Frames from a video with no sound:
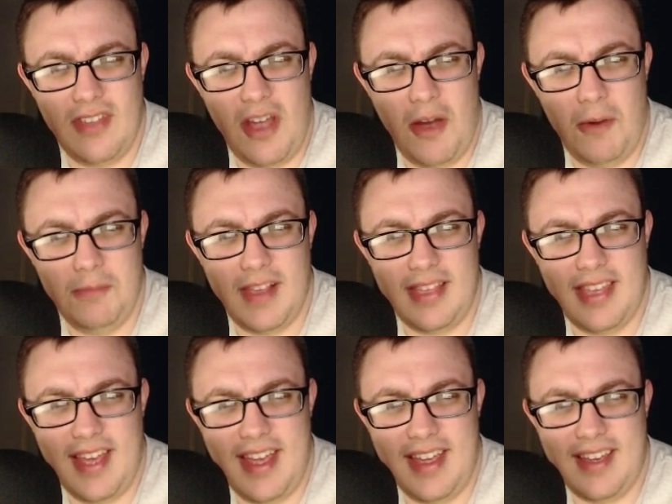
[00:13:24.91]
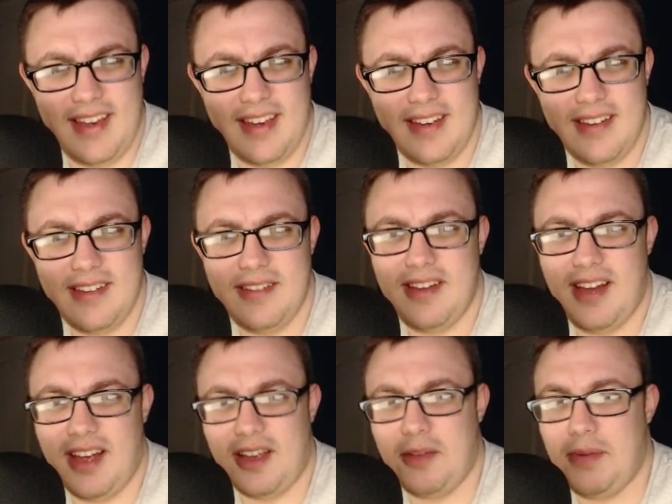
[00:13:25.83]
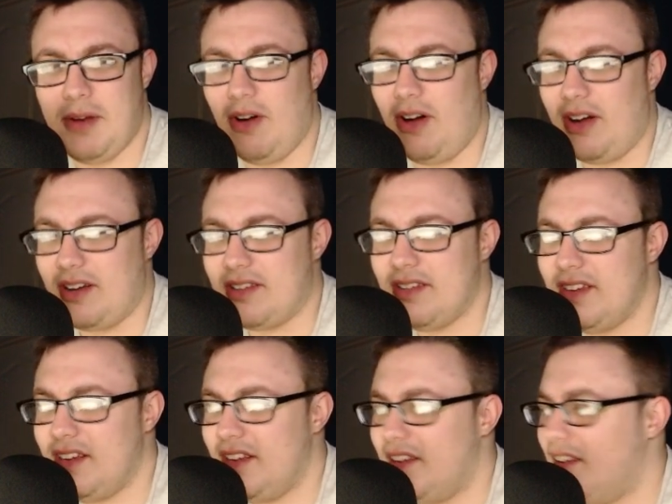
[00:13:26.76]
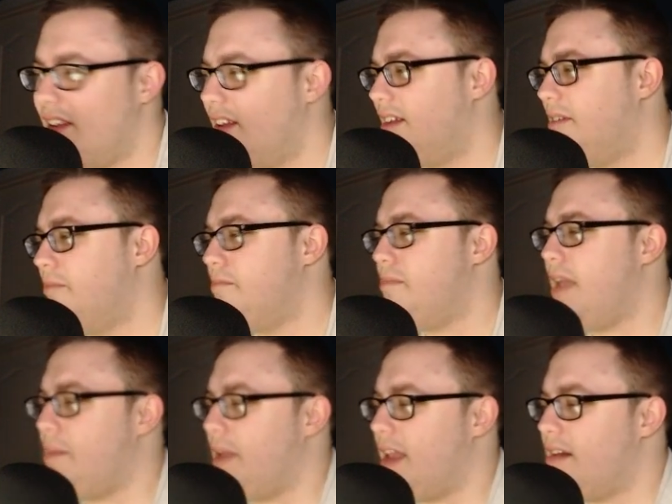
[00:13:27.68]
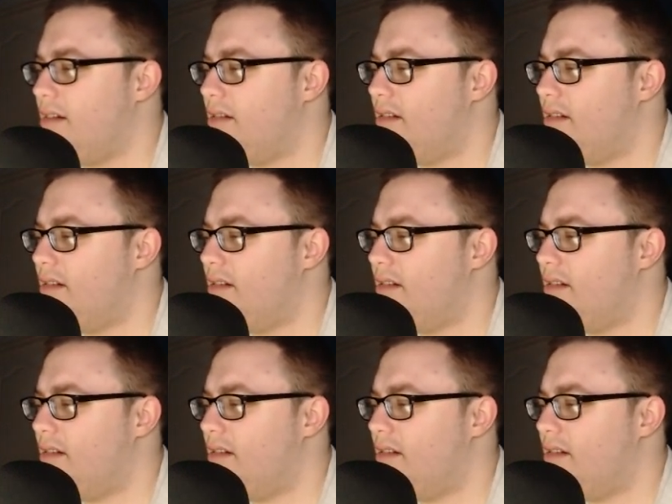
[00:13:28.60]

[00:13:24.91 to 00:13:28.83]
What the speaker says: Gnomes, I think? I could be wrong. Maybe.